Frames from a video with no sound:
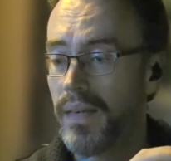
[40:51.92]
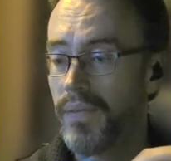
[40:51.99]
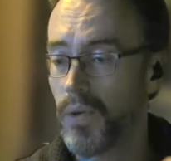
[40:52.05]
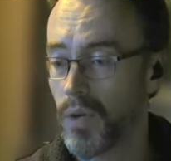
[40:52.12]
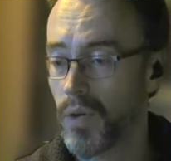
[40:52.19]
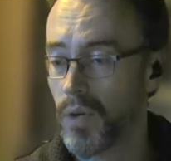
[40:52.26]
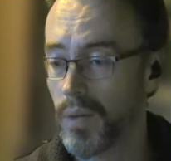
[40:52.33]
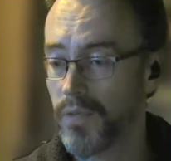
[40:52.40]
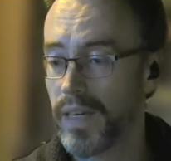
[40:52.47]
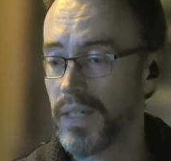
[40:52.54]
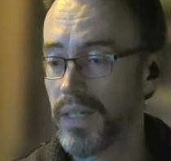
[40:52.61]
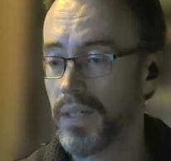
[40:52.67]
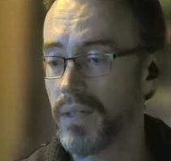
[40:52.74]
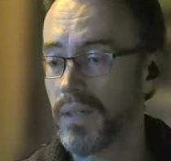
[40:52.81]

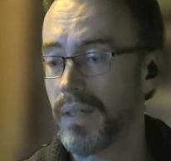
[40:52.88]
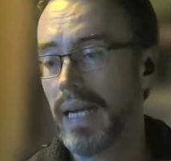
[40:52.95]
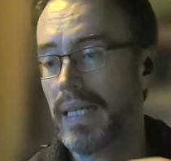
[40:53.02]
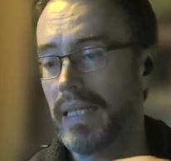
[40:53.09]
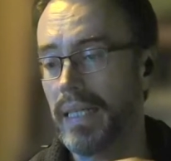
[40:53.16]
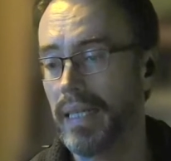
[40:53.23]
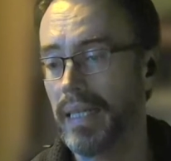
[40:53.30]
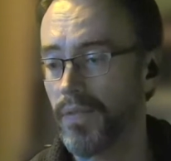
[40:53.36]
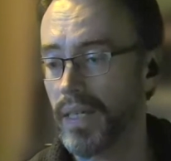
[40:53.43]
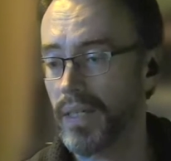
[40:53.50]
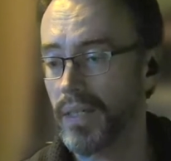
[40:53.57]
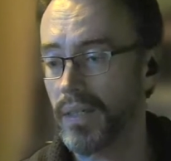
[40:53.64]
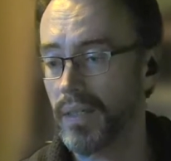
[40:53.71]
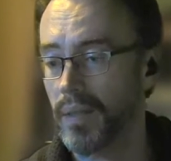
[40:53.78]
professional acting in a
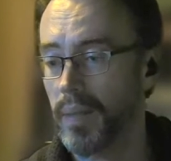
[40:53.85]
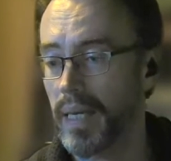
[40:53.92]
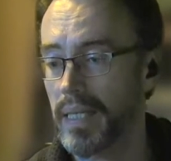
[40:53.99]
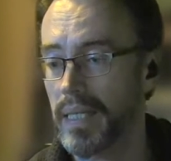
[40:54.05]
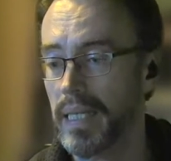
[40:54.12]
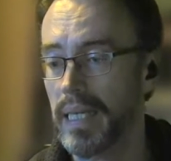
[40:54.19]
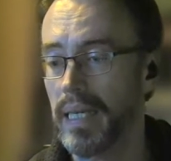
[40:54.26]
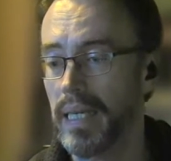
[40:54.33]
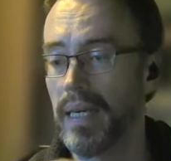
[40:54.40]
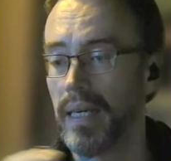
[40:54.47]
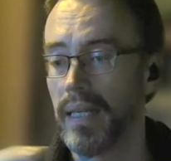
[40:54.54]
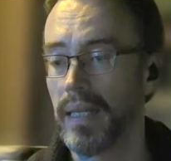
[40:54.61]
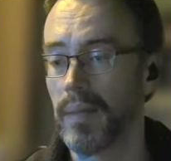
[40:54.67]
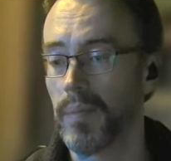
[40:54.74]
professional capacity,
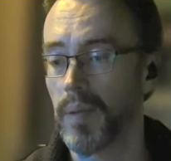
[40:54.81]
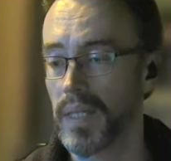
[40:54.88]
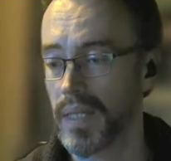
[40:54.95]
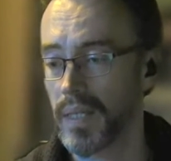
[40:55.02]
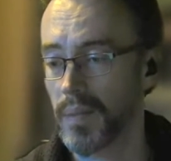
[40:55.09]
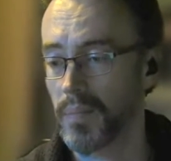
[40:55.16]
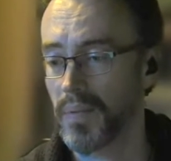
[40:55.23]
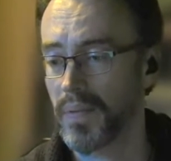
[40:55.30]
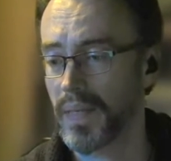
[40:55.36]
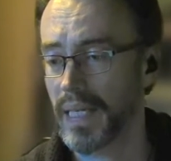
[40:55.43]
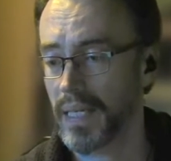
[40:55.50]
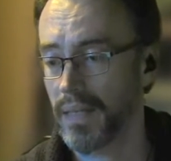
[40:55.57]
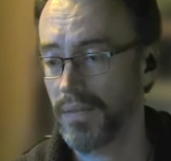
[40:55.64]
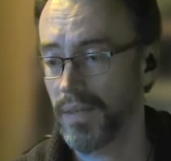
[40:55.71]
the person is
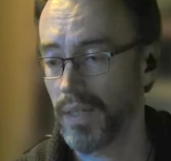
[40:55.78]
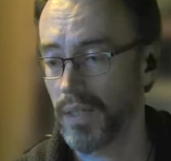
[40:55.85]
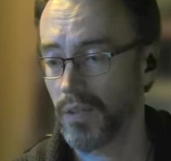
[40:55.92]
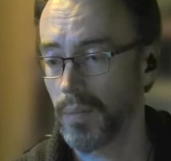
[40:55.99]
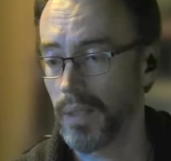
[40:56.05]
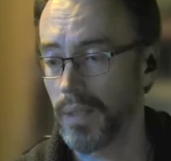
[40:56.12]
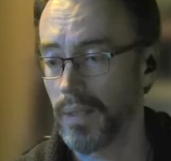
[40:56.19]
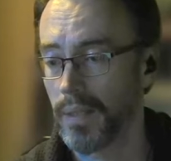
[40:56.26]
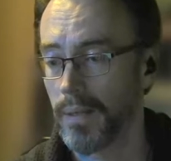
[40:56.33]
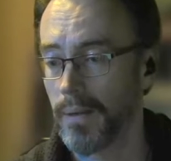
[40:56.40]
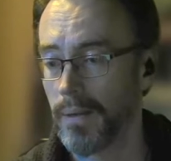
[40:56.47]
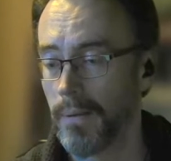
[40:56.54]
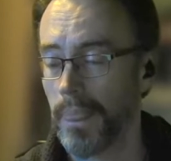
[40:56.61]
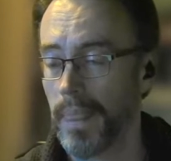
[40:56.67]
potentially vulnerable.
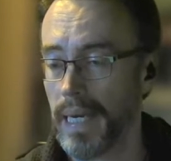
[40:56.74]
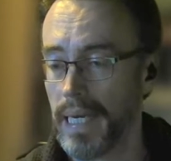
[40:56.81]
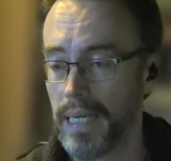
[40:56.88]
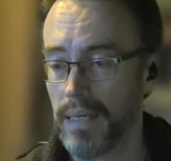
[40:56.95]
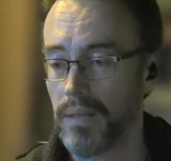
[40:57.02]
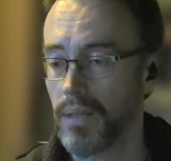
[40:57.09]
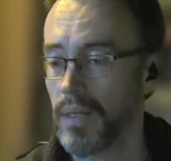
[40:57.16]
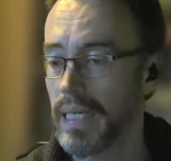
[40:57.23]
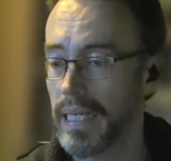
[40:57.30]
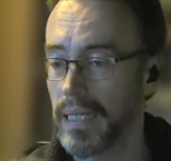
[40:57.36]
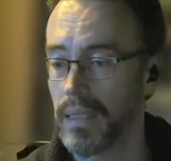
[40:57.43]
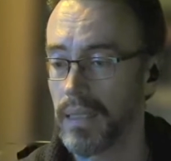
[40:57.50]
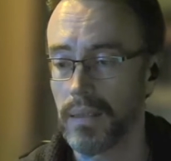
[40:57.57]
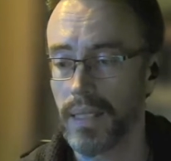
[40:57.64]
The
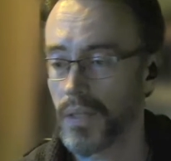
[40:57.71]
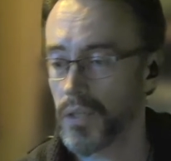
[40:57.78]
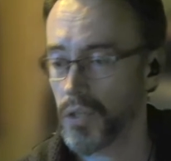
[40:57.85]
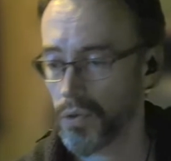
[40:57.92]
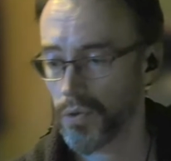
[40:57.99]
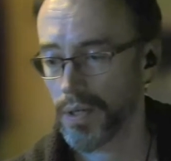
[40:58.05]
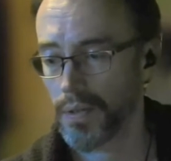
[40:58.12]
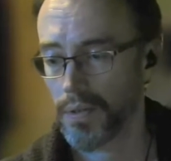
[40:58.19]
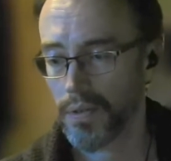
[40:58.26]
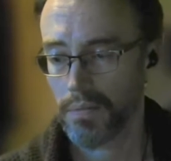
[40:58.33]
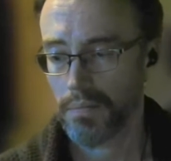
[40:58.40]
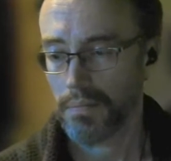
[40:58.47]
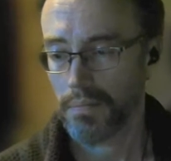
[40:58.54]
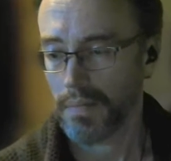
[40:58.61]
legal and insurance
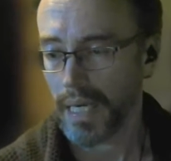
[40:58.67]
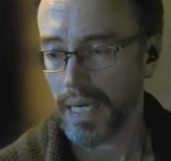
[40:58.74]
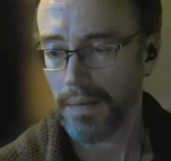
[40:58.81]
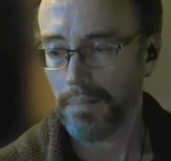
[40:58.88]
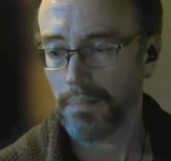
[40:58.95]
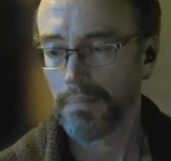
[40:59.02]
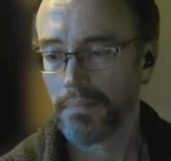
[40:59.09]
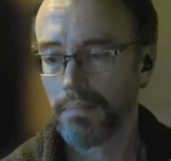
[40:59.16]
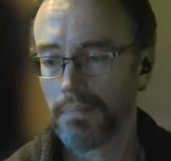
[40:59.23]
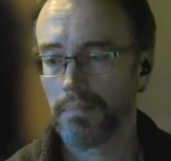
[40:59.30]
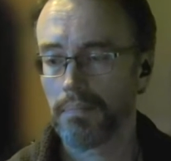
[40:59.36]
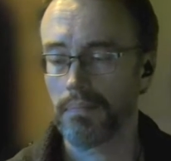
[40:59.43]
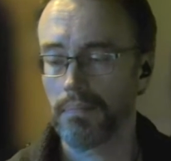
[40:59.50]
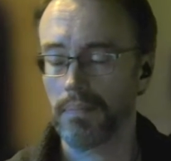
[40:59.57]

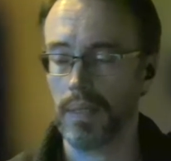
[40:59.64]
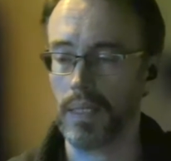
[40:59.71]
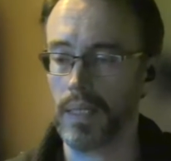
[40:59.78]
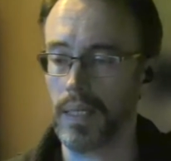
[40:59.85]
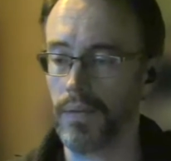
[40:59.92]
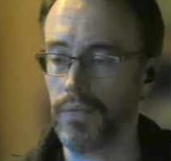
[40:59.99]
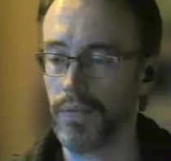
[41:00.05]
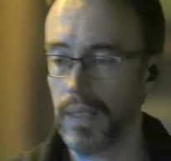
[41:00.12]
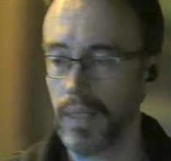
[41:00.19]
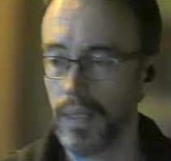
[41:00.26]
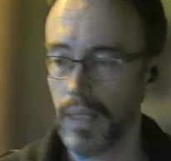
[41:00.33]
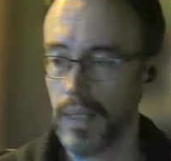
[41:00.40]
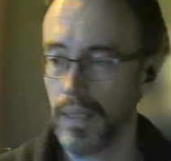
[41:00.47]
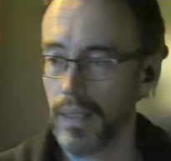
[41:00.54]
stuff
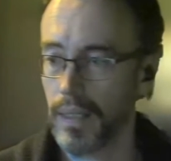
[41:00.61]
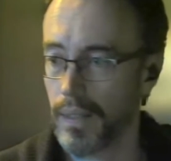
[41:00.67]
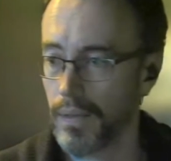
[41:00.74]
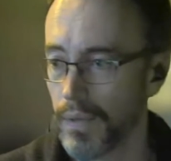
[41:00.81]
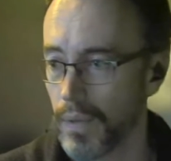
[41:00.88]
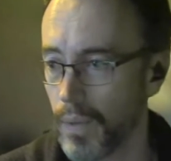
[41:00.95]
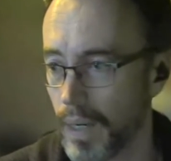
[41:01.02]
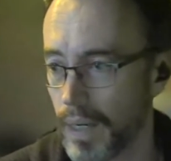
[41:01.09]
that is required